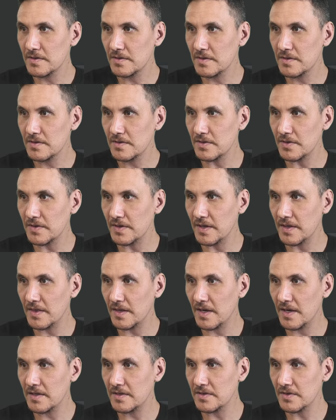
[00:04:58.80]
Don't need
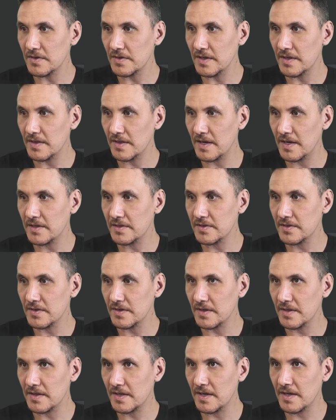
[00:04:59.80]
that, don't need that, don't
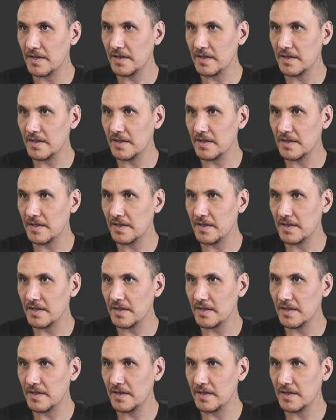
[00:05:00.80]
need that.